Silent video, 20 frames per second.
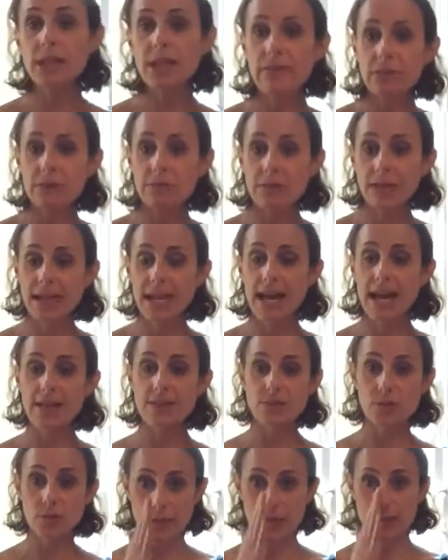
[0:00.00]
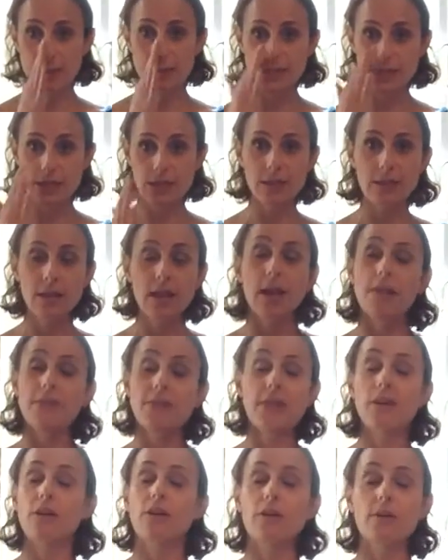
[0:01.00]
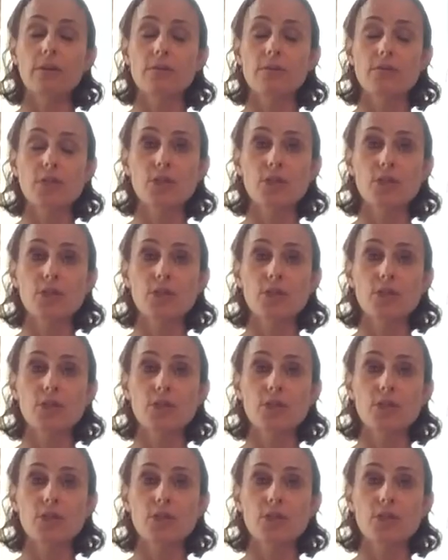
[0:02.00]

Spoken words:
that everybody has their bells and their